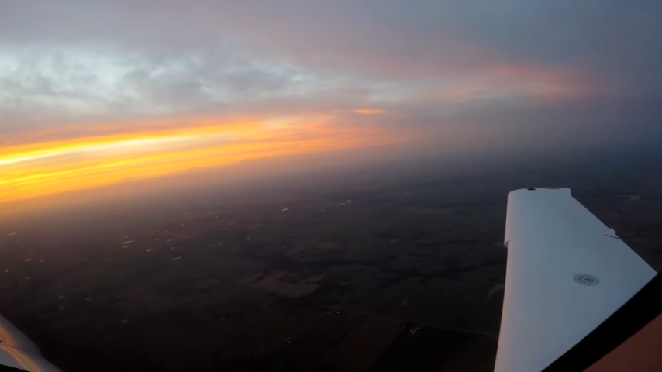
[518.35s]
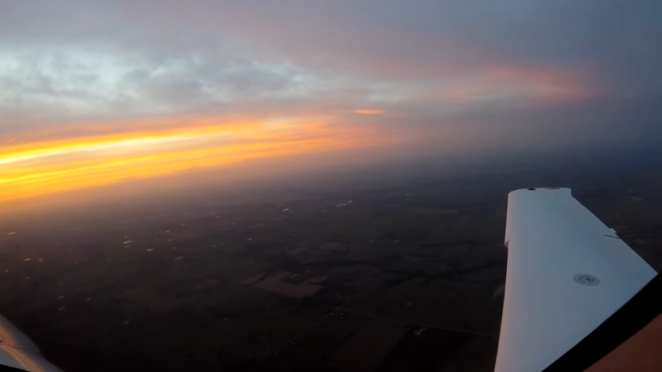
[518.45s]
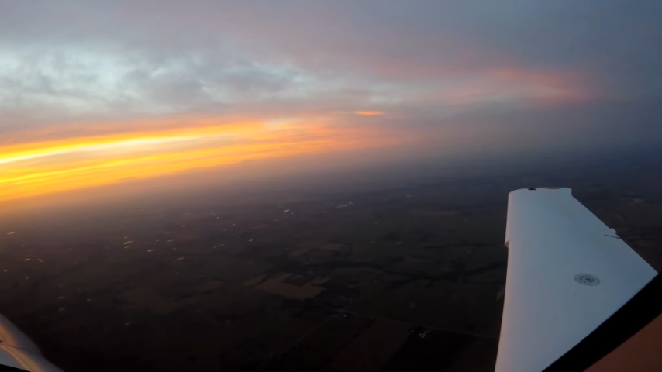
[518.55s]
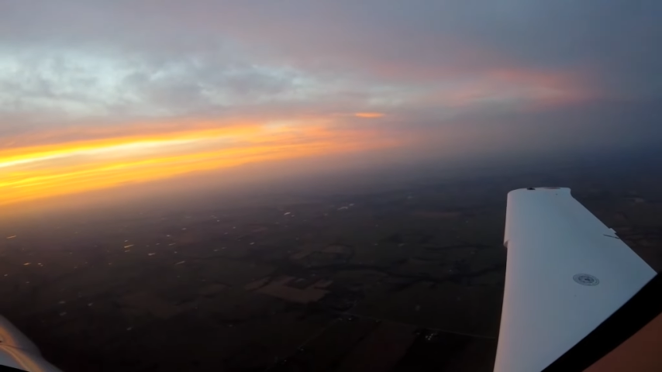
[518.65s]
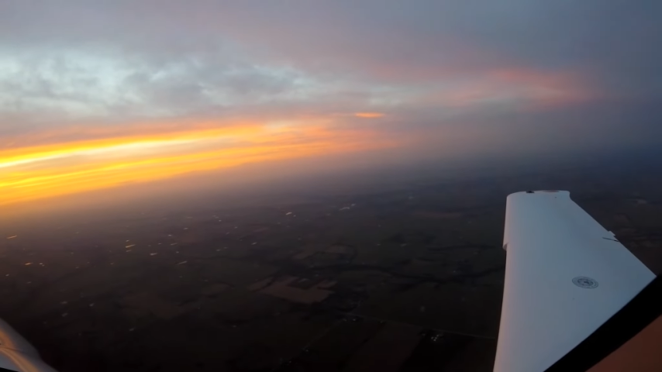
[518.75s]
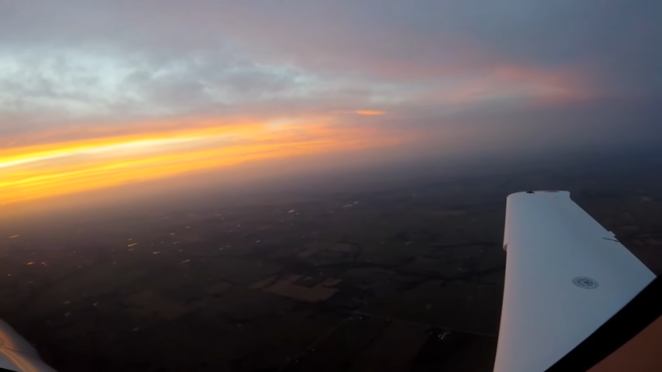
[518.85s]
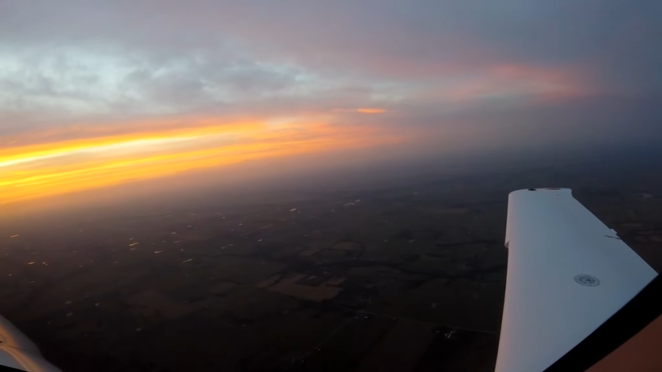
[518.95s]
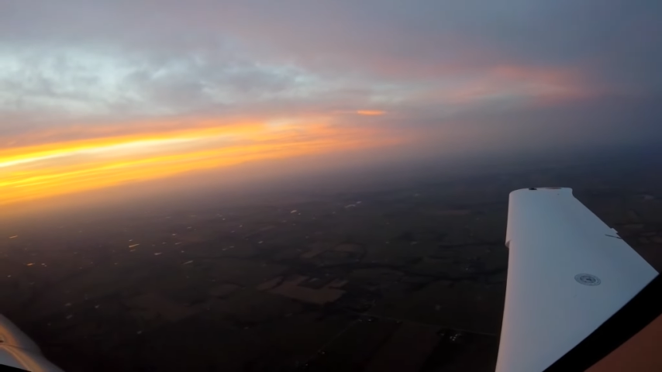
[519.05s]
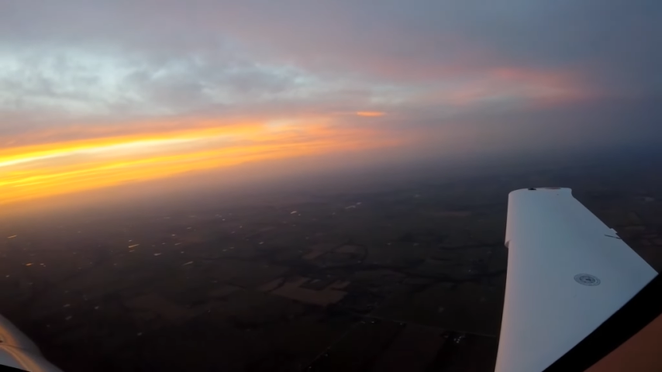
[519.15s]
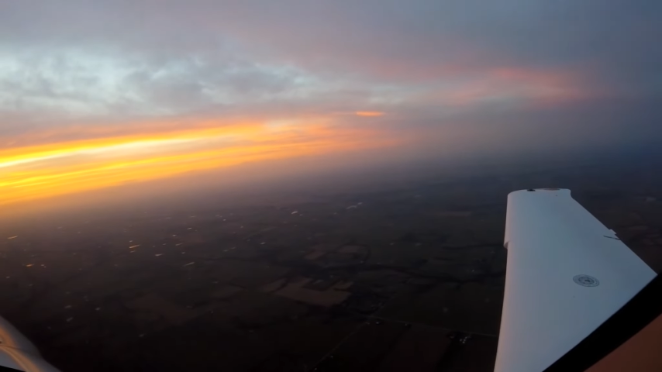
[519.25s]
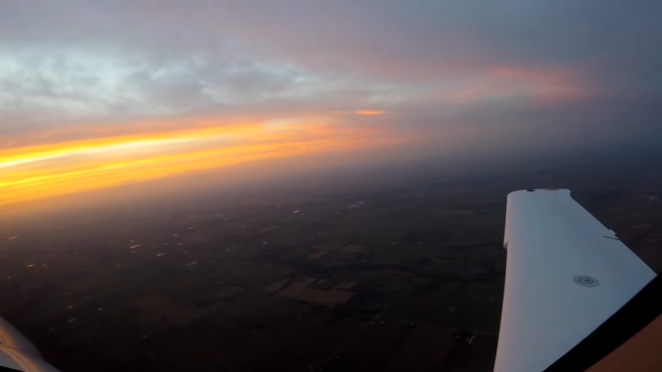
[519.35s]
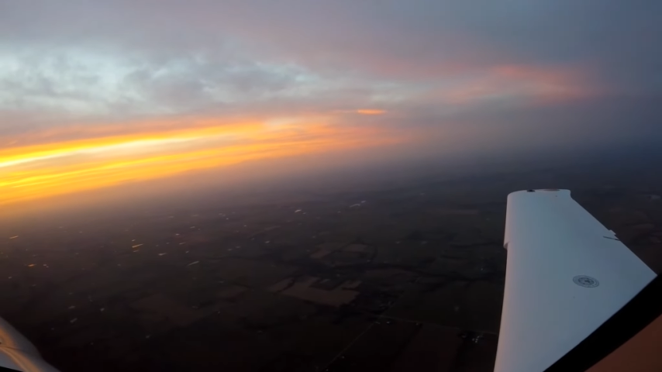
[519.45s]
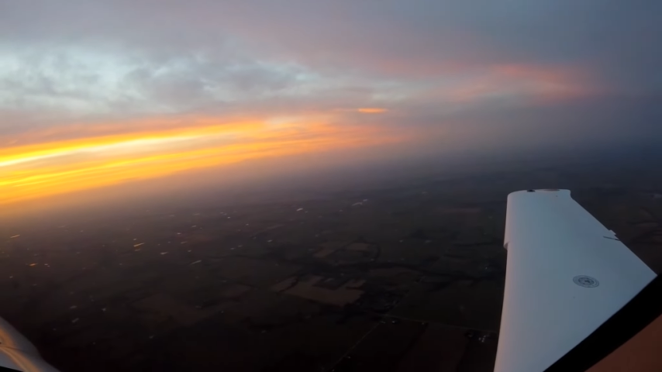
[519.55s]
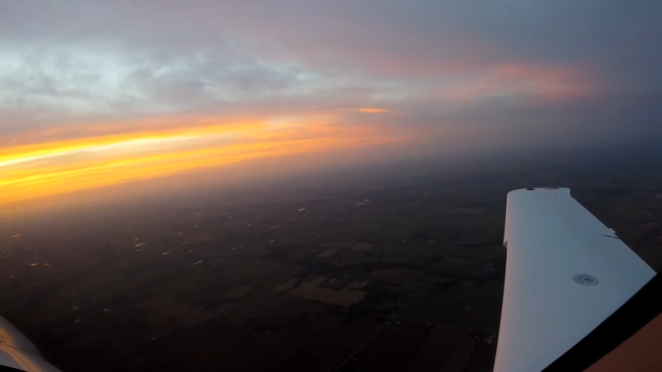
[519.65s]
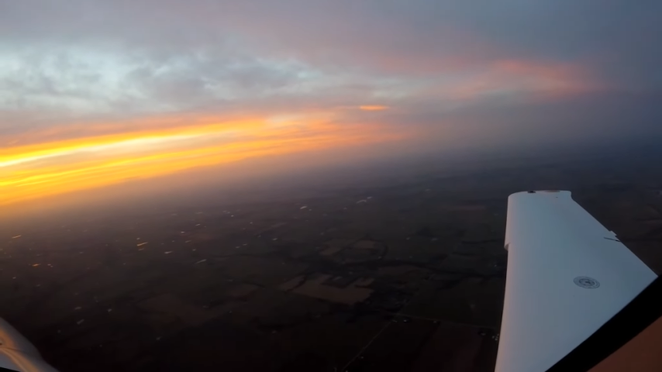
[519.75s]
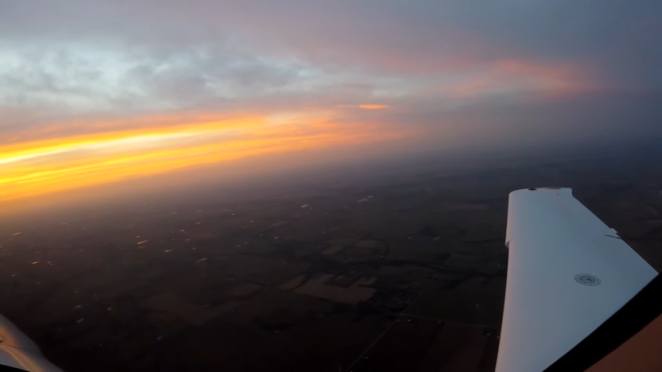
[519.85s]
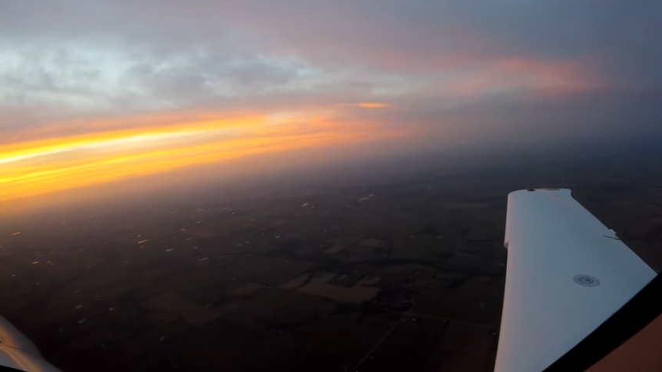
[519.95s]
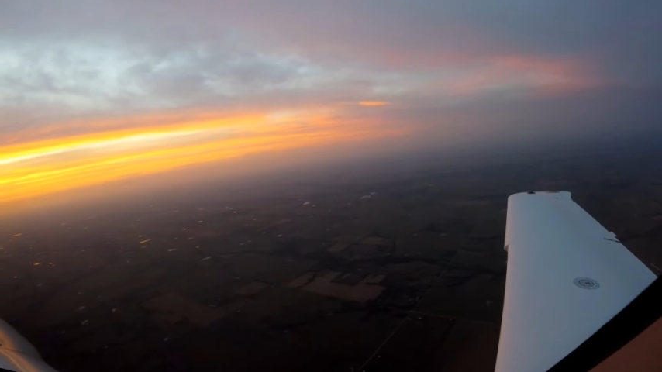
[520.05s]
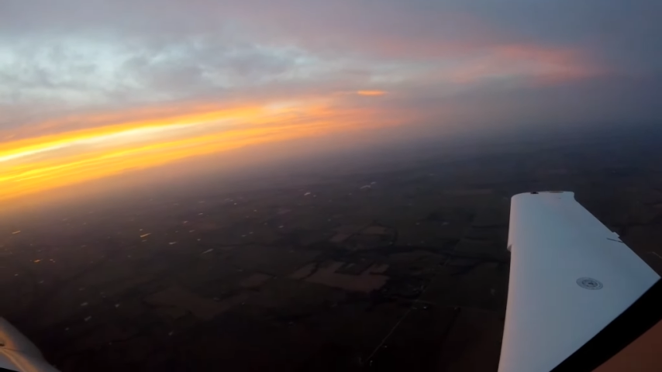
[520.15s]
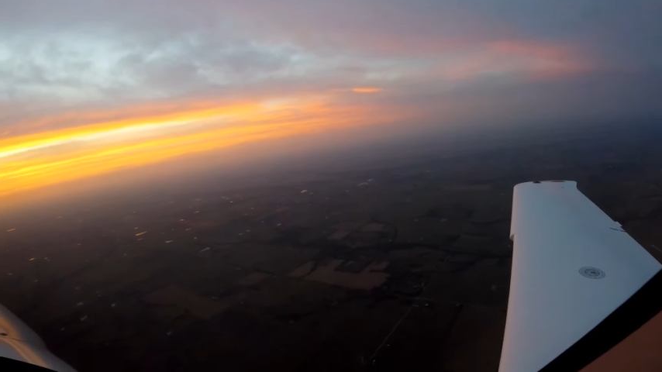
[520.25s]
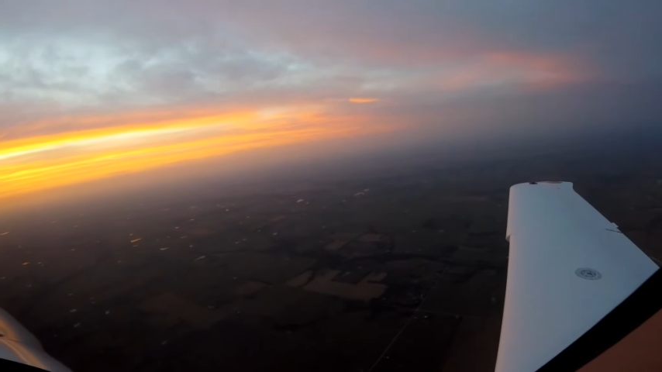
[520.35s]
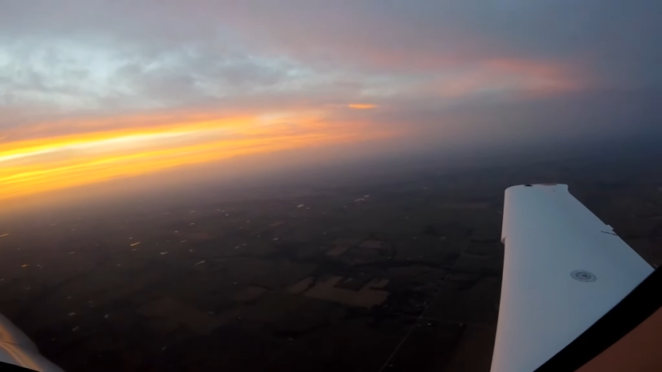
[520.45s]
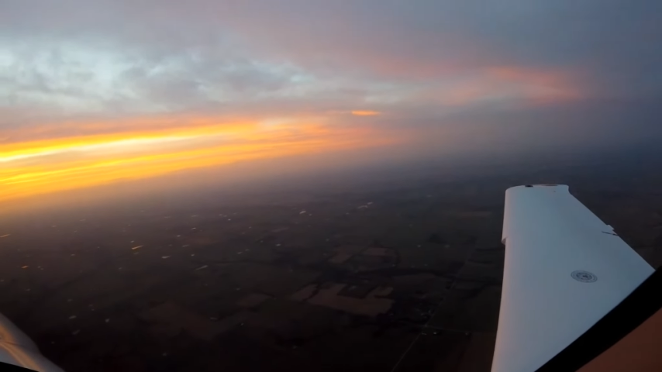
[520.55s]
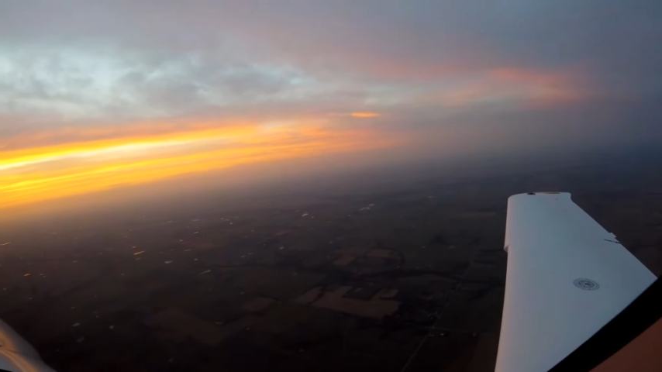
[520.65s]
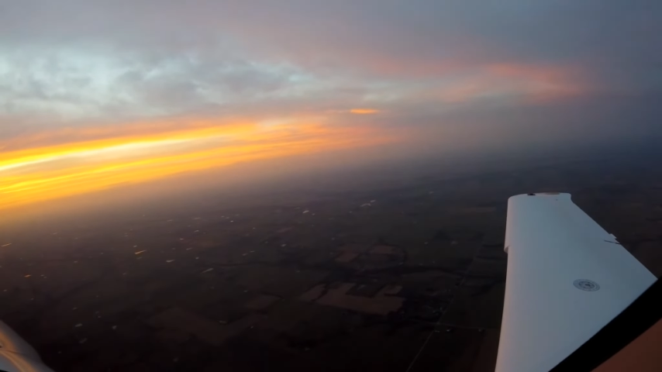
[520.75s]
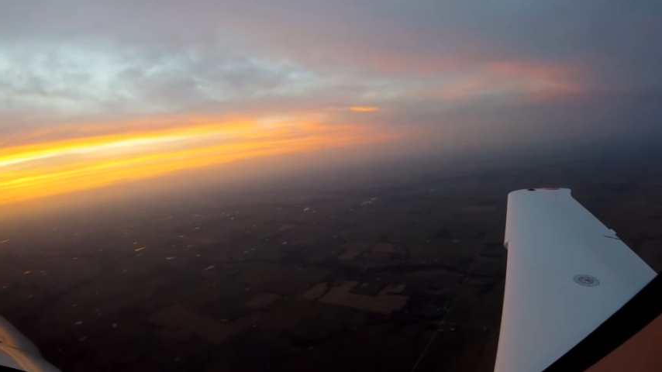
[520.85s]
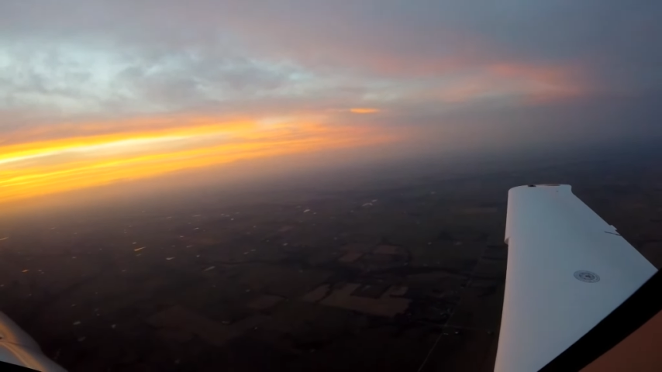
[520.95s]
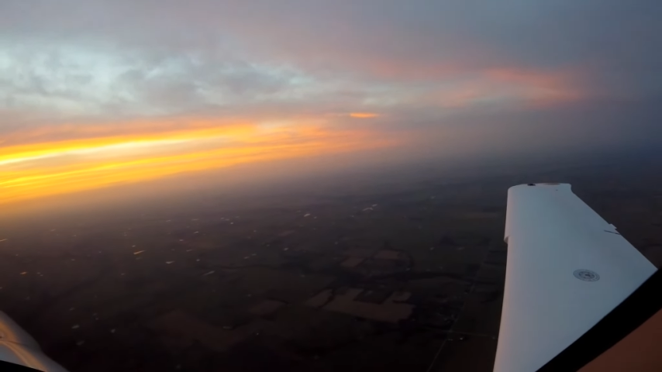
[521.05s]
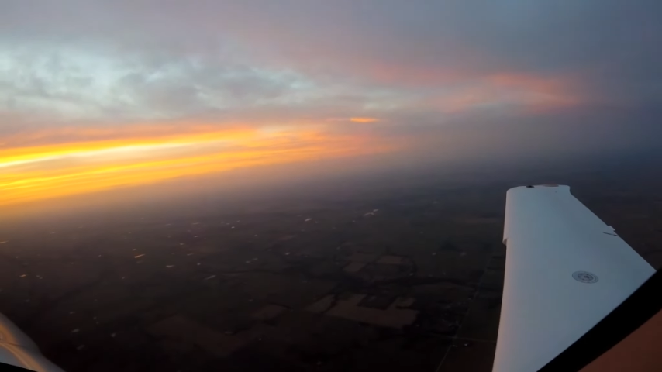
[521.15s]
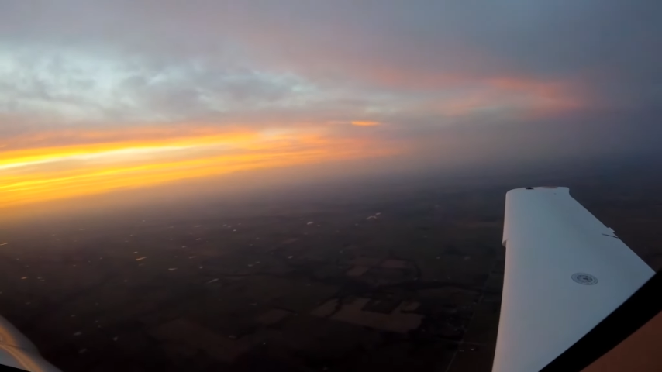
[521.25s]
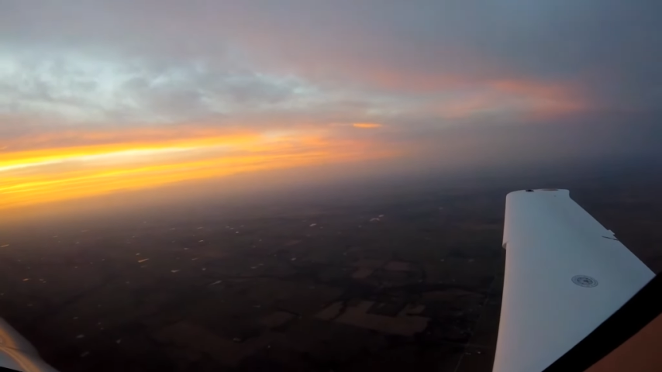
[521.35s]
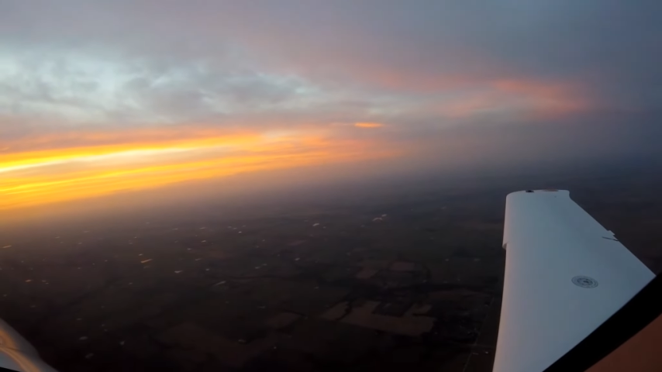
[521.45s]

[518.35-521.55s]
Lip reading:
(no speaker visible)